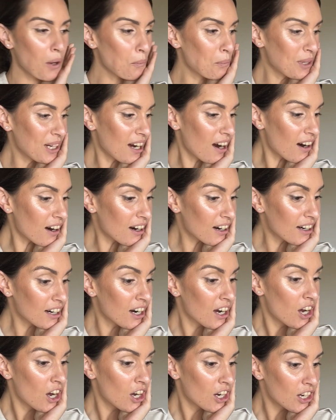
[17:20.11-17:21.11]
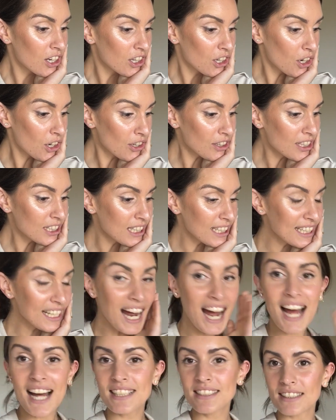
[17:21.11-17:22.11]
We are currently
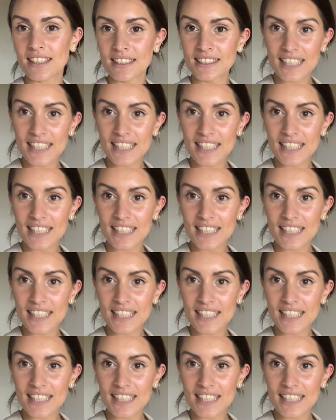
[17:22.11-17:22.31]
at